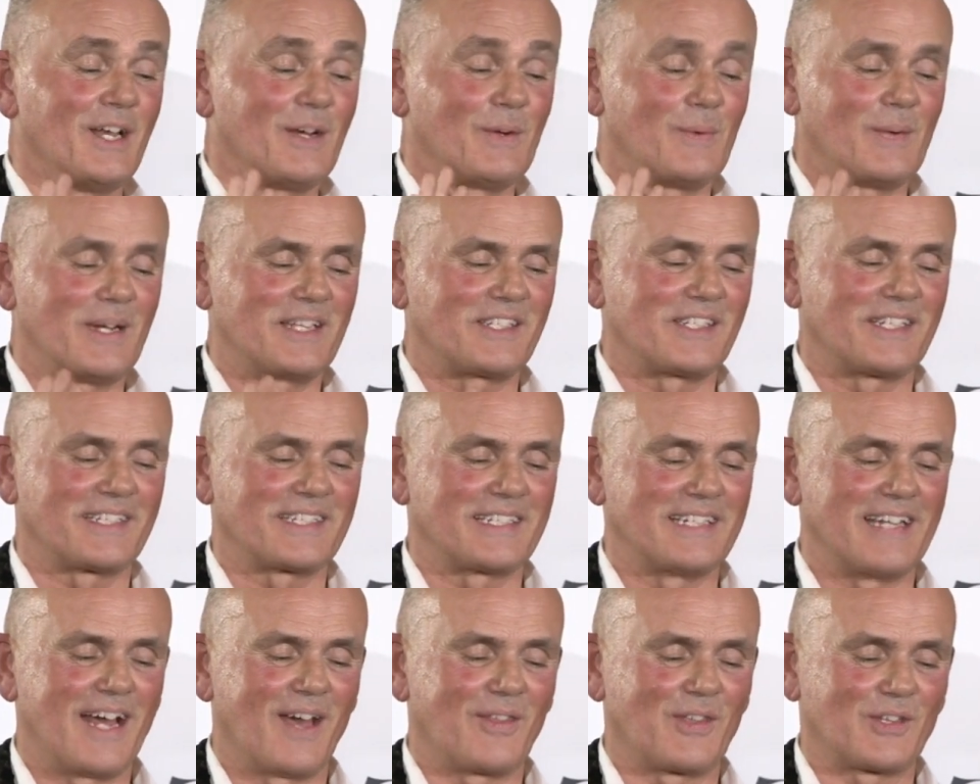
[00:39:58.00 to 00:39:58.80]
which is
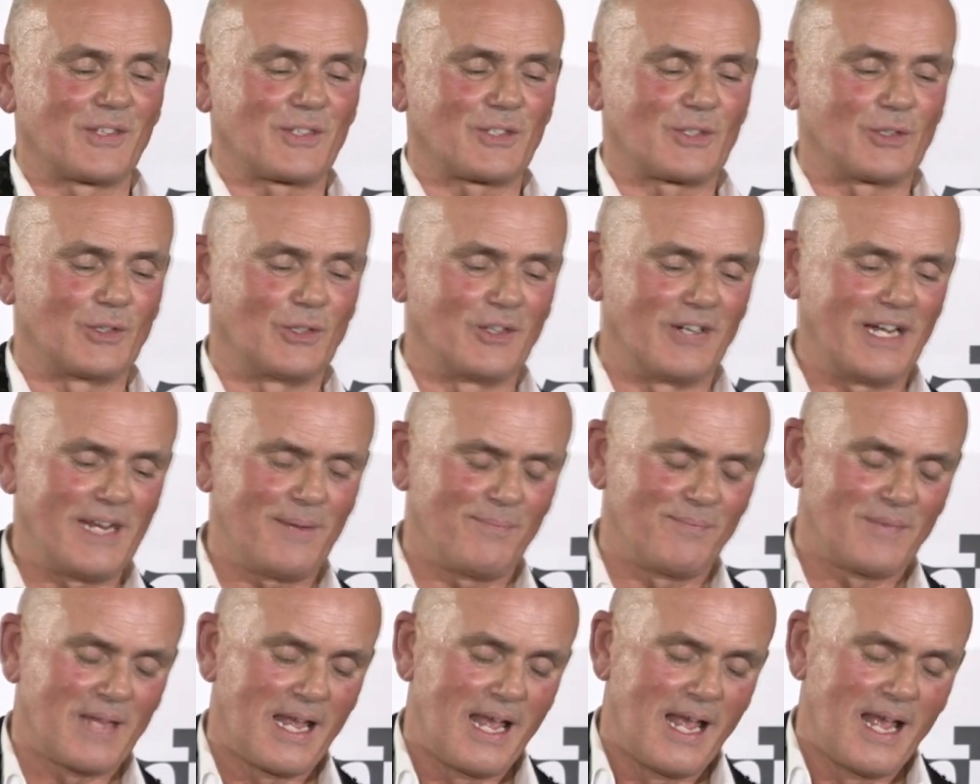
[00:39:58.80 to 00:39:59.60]
another story.
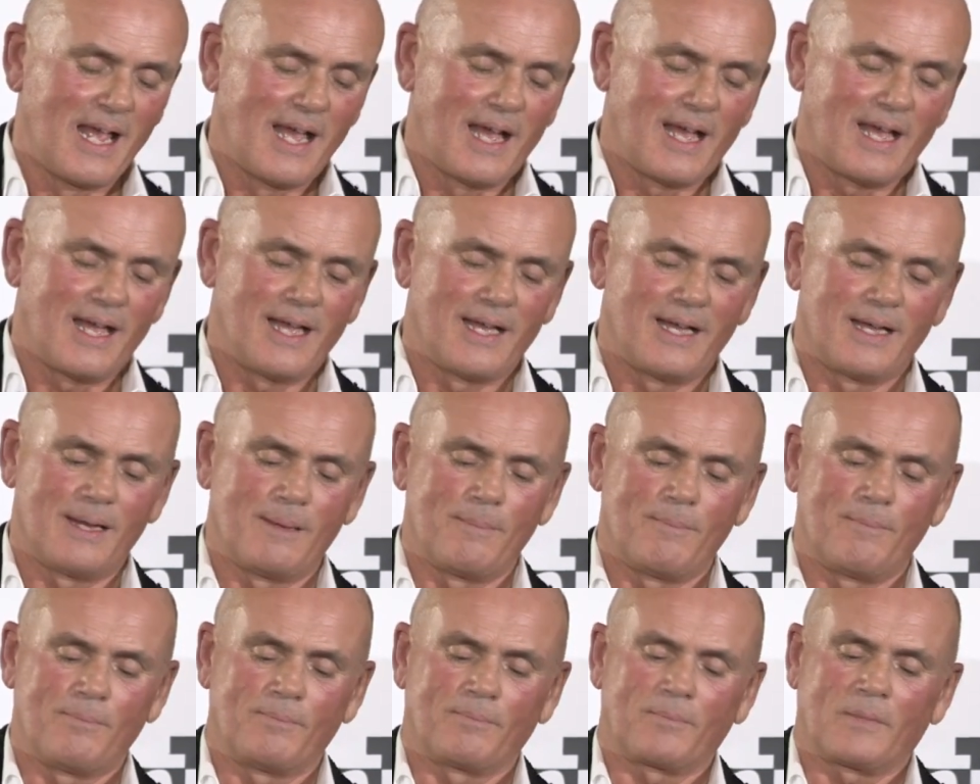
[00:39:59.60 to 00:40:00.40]

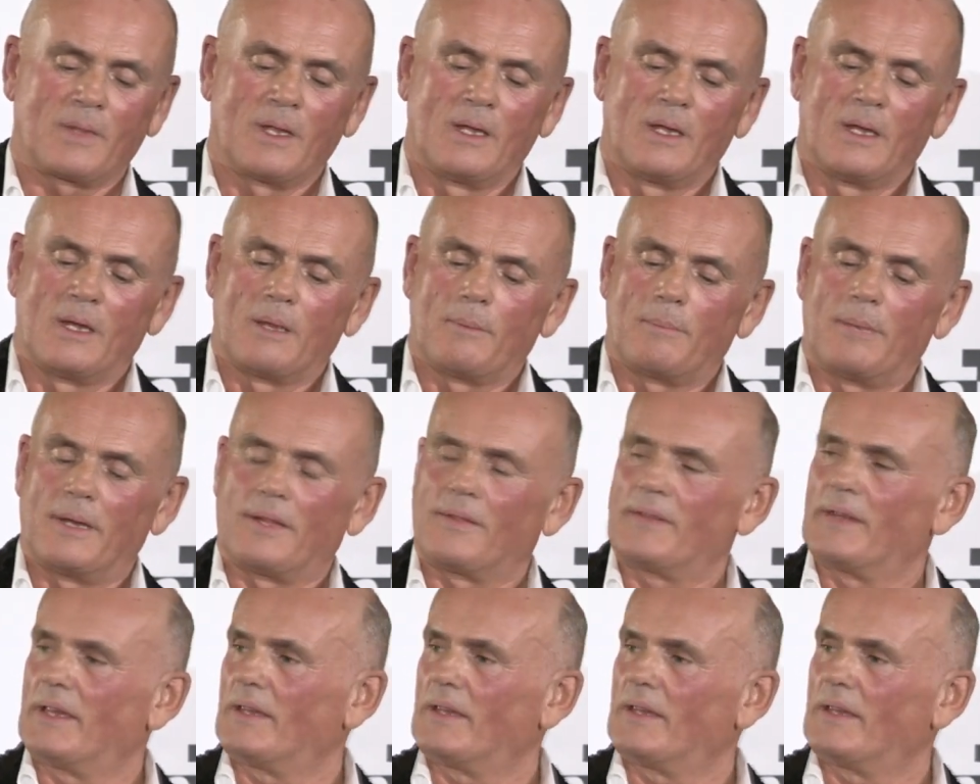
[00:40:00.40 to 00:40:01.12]
Um, but this